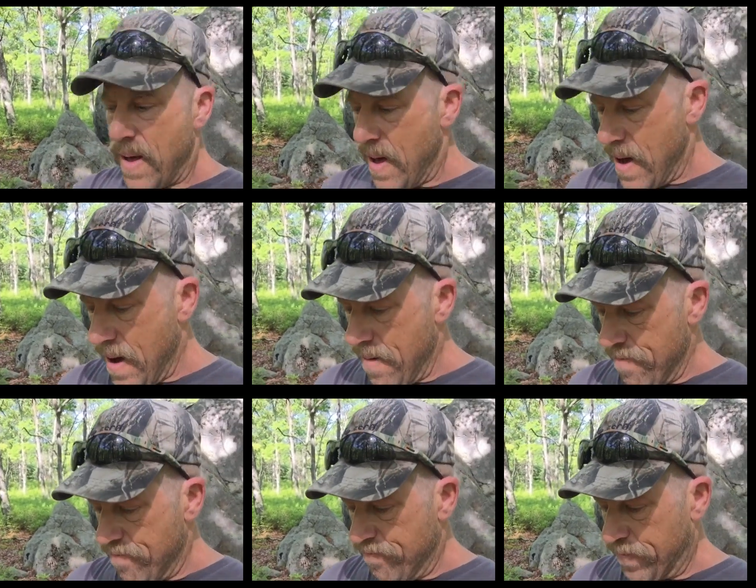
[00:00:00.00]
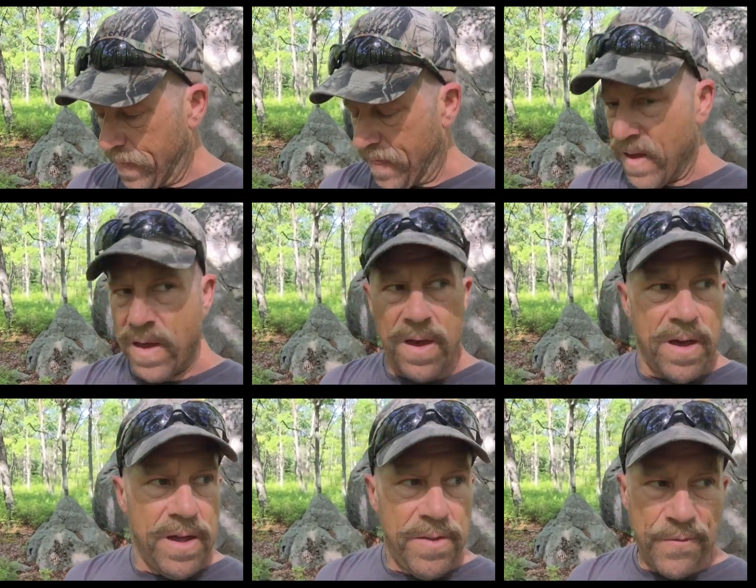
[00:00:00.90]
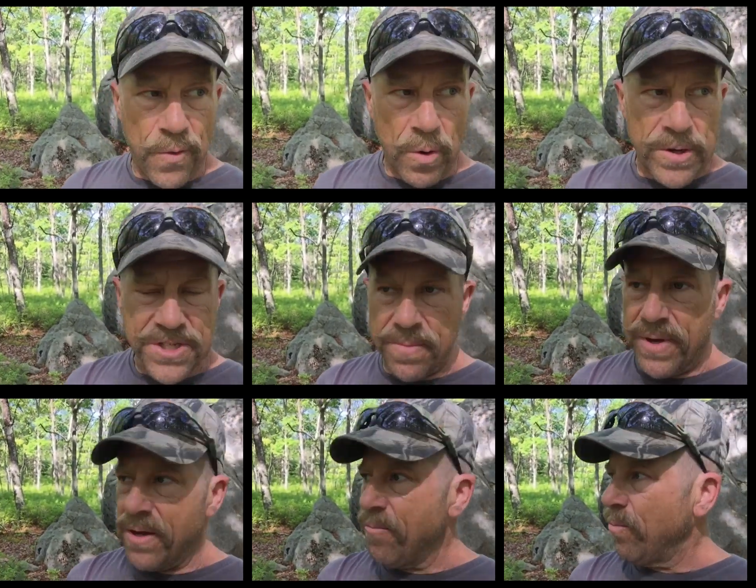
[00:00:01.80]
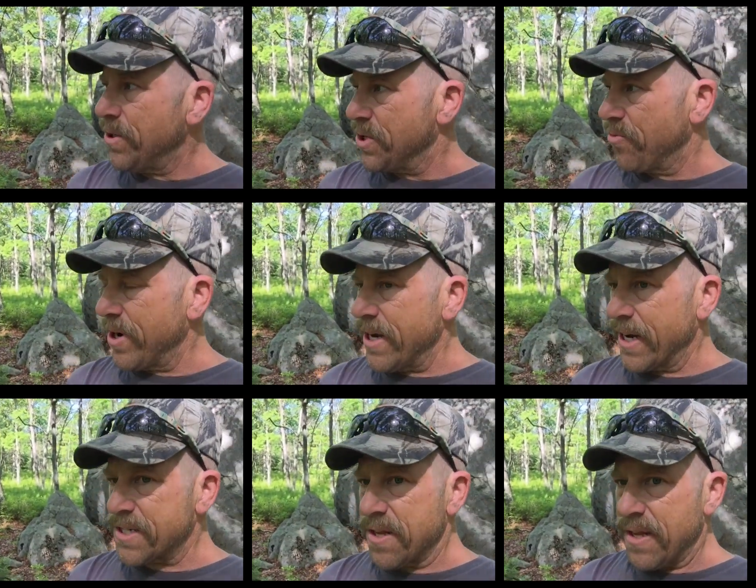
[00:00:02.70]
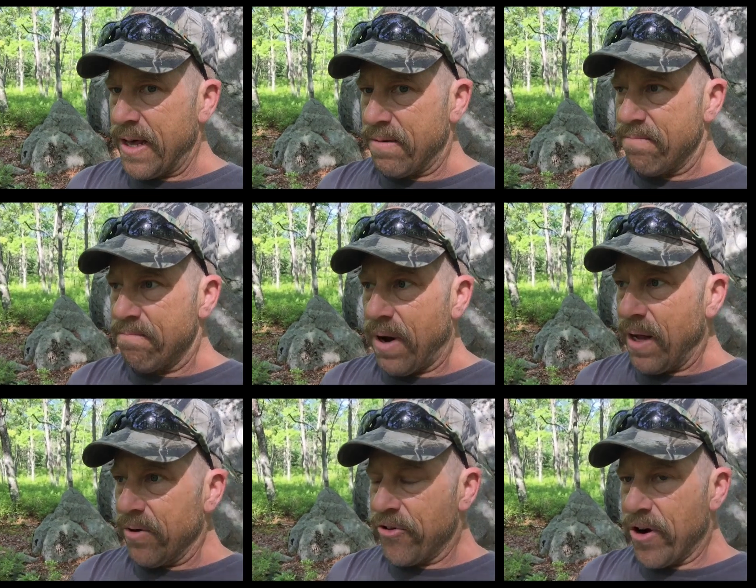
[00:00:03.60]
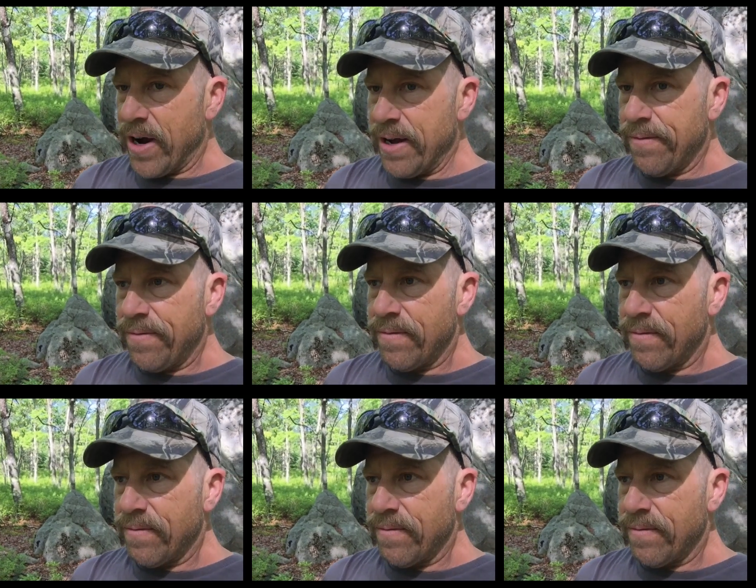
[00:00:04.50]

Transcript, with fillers: Um, the forest I'm in, which is right next to that mile drive,